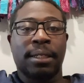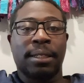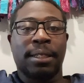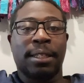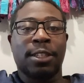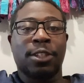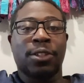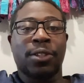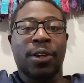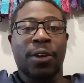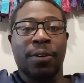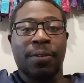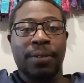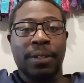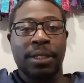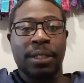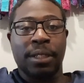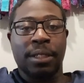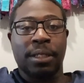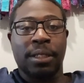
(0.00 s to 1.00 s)
the
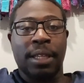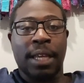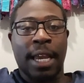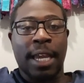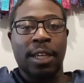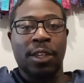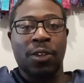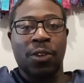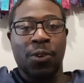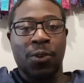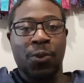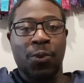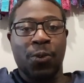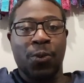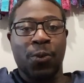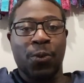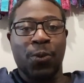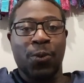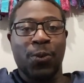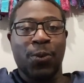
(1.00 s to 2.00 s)
services that
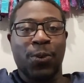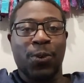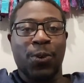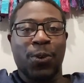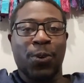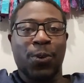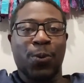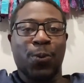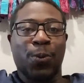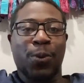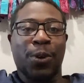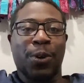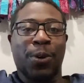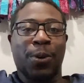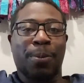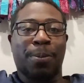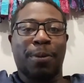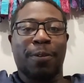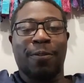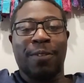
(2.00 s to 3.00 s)
you
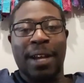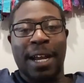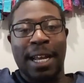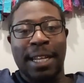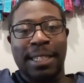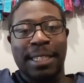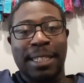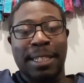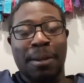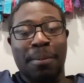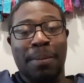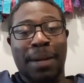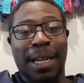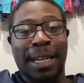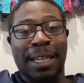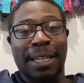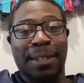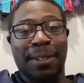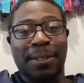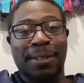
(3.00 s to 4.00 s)
will provide
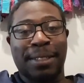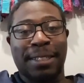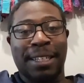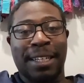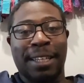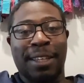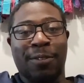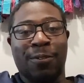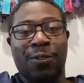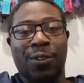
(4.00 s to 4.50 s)
somebody else in the